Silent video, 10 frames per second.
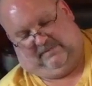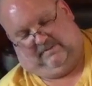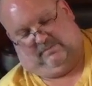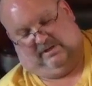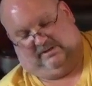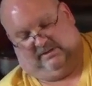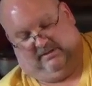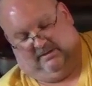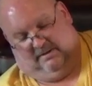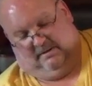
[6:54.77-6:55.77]
Press
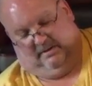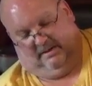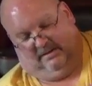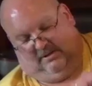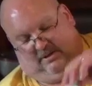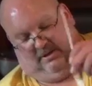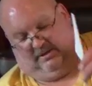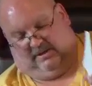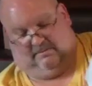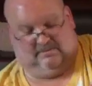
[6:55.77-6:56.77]
and turn,
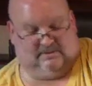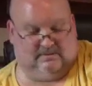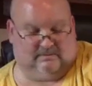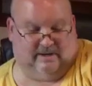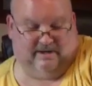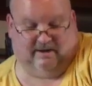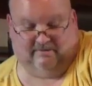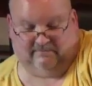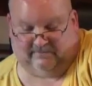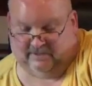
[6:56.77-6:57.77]
it comes right
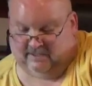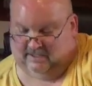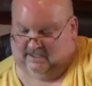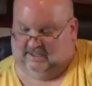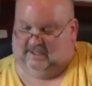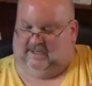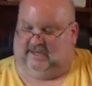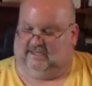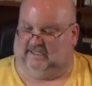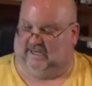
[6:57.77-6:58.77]
off.
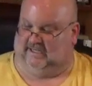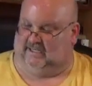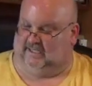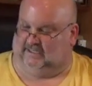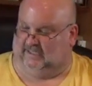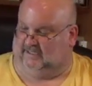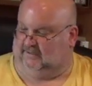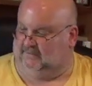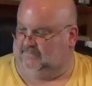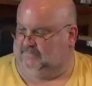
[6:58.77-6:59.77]
Handy dandy little
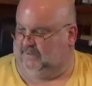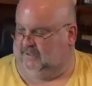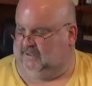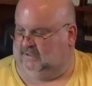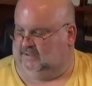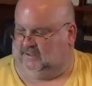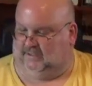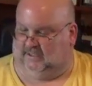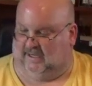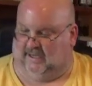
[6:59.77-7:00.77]
deal.
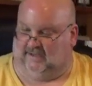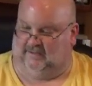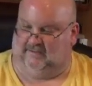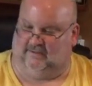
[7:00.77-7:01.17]
The